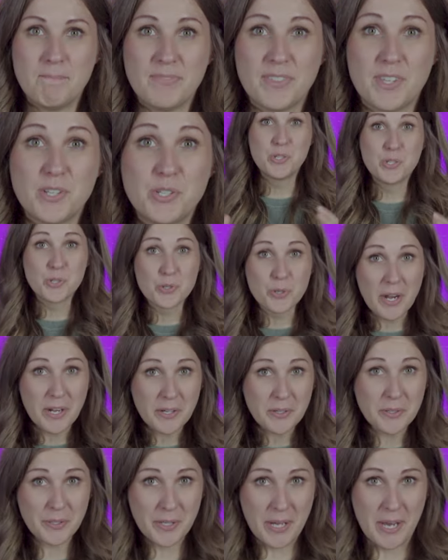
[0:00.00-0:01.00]
The
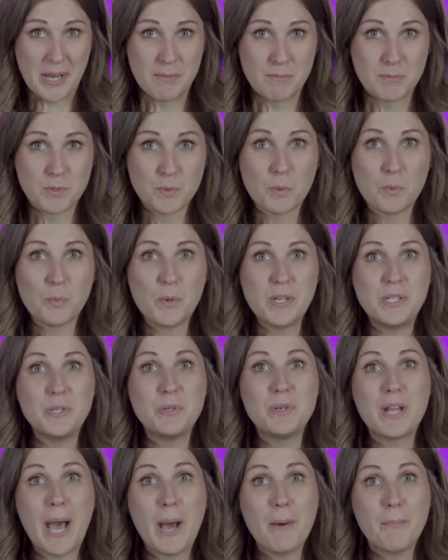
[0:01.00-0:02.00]
struggle comes when we do
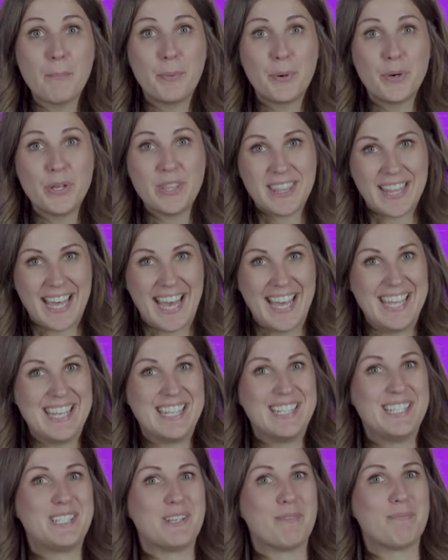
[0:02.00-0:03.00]
not put that
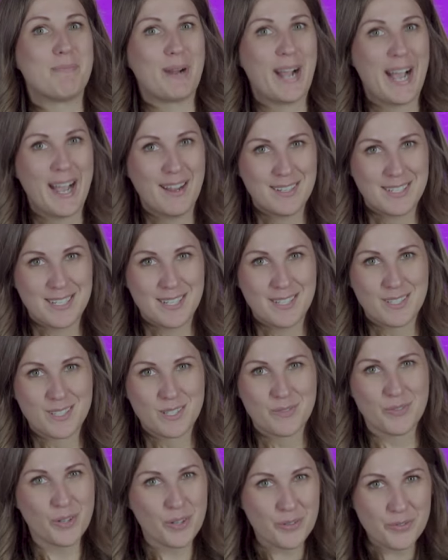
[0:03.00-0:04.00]
into practice
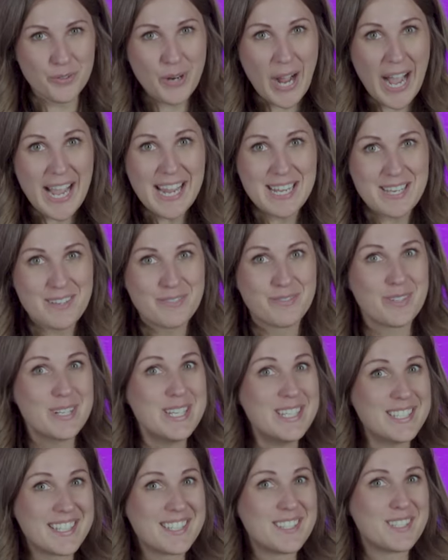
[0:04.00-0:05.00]
for a variety of
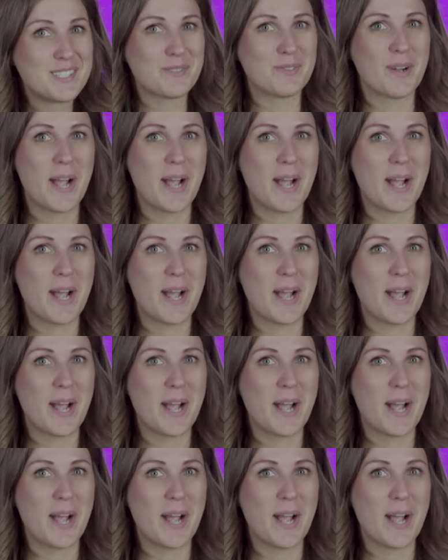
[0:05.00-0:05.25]
reasons,